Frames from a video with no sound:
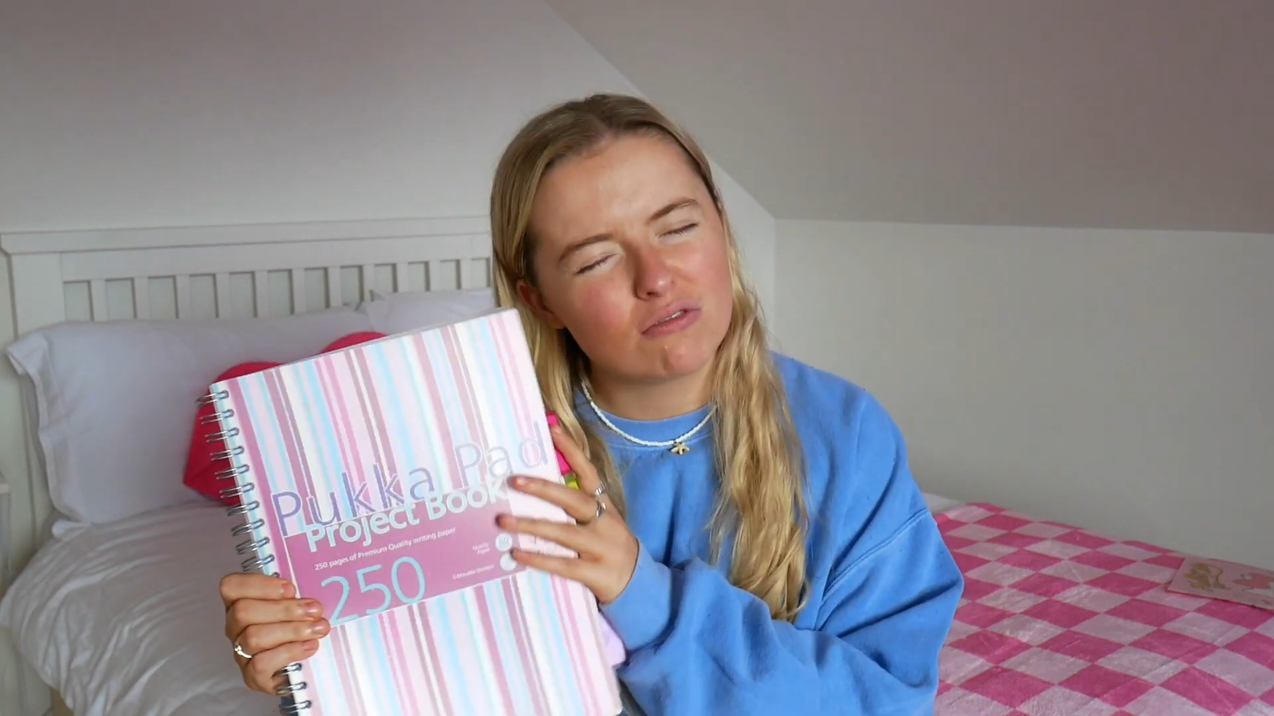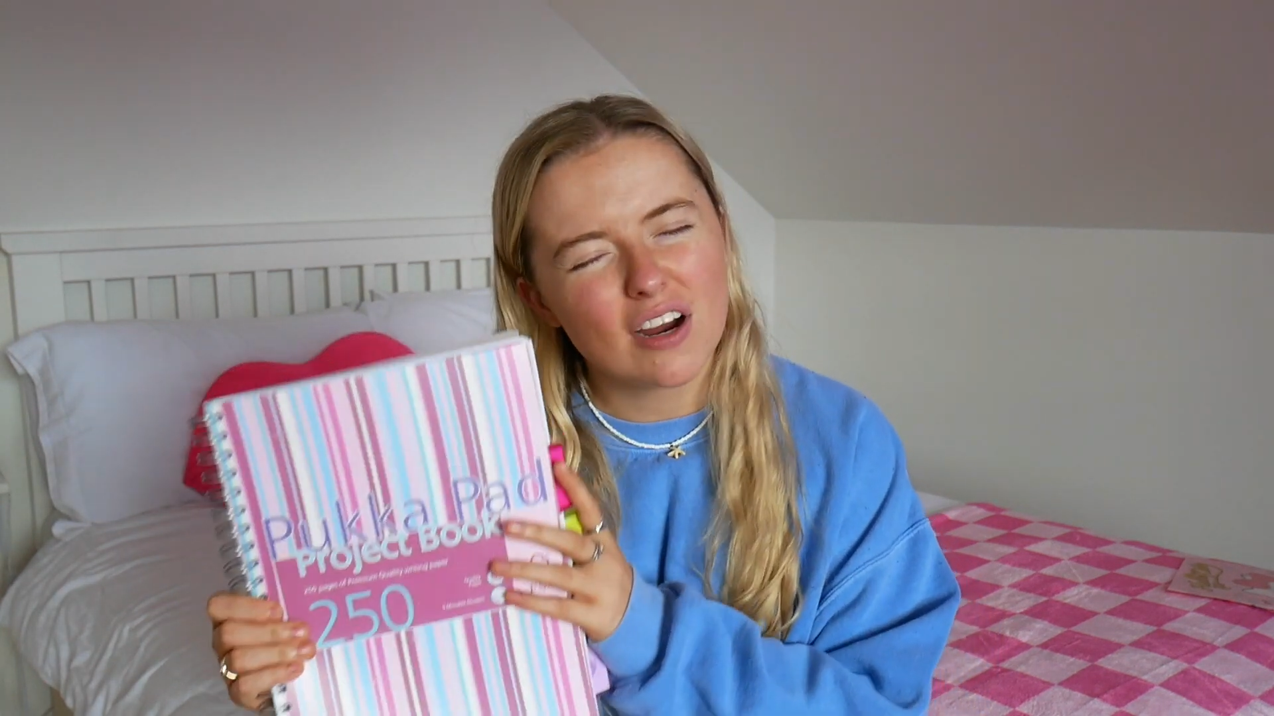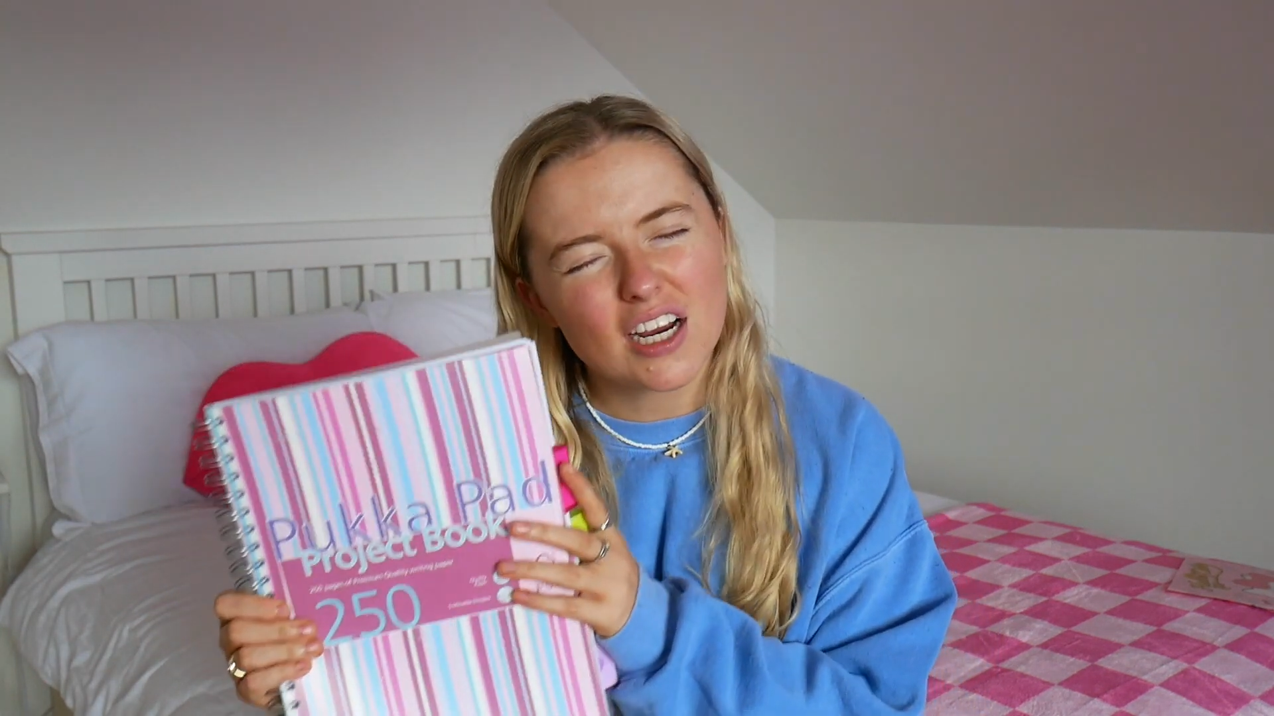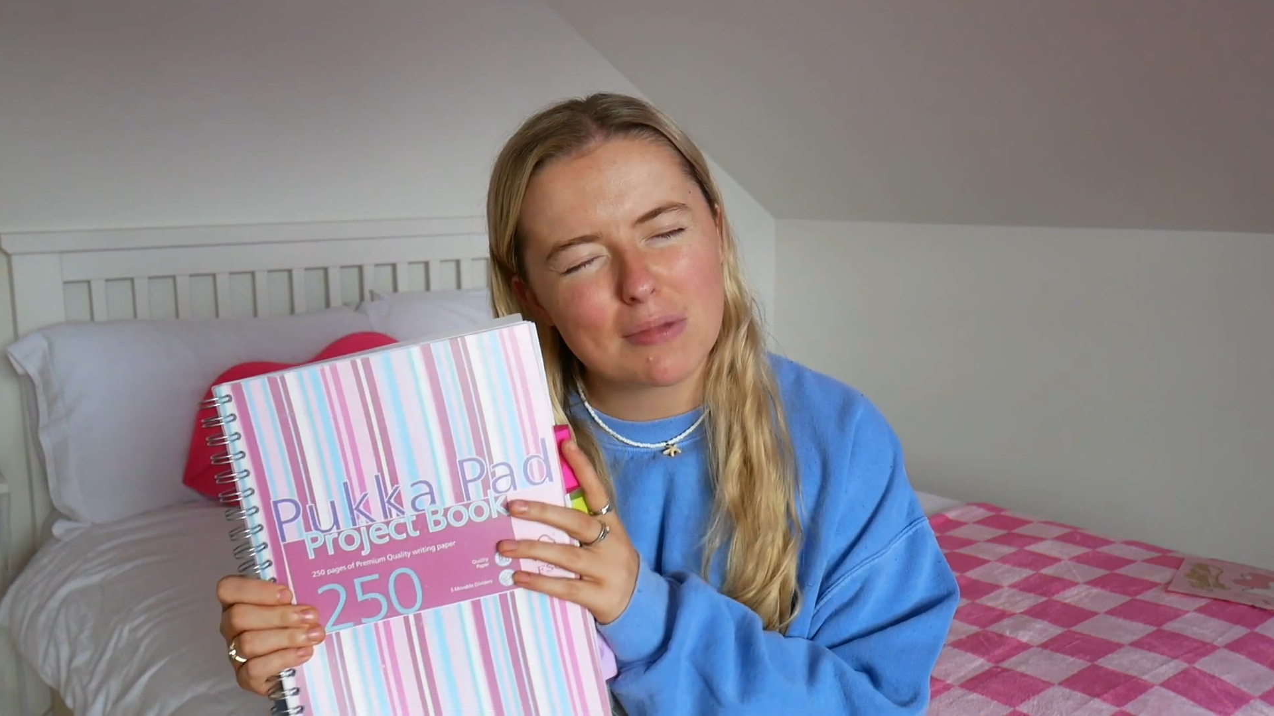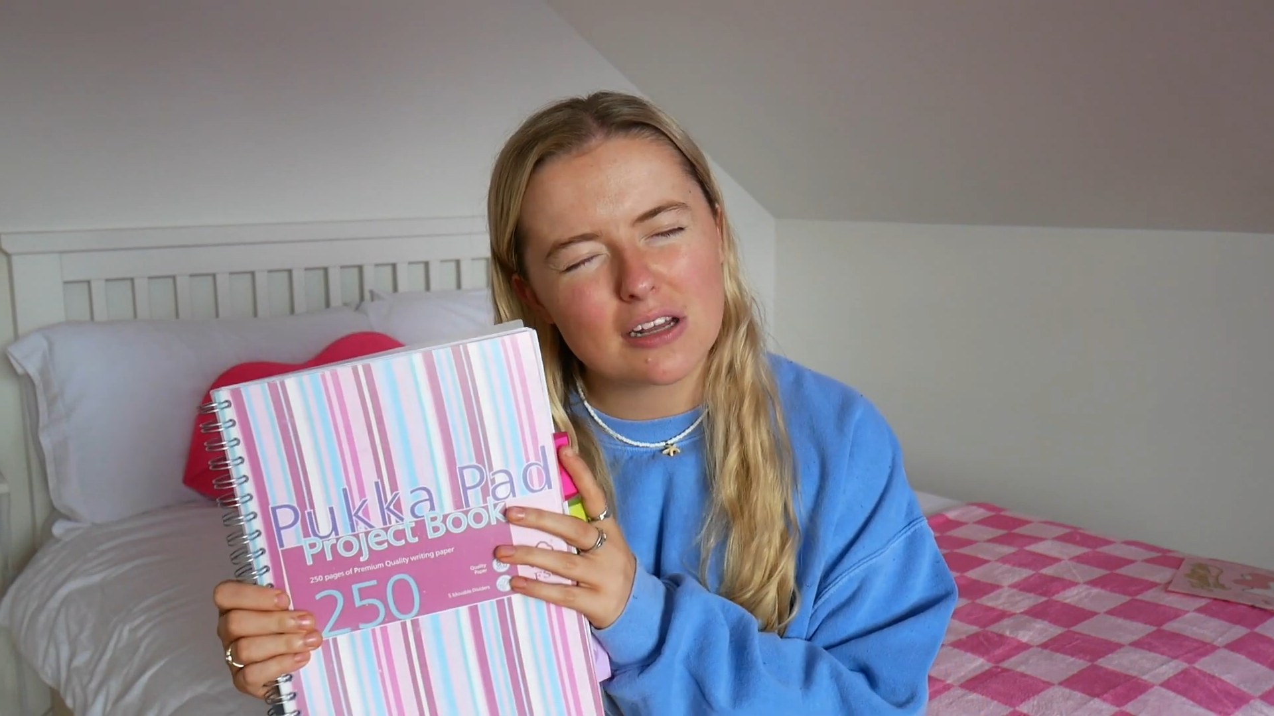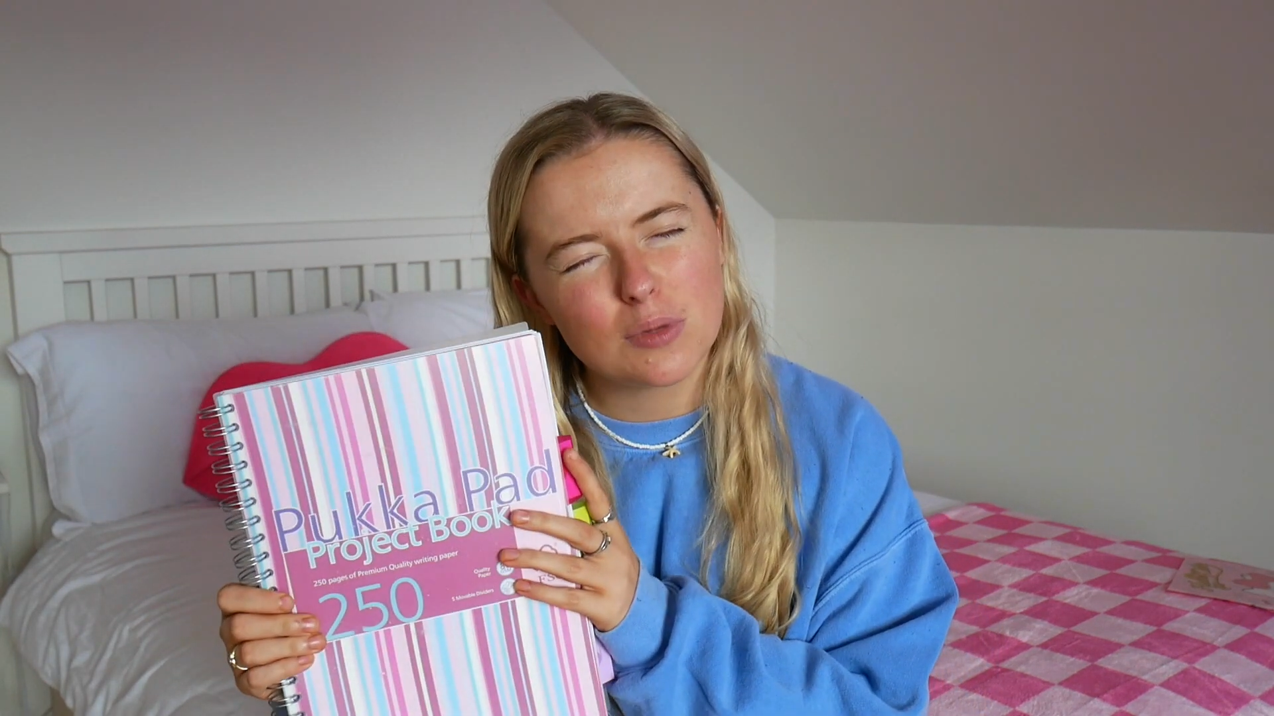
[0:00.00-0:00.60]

recommend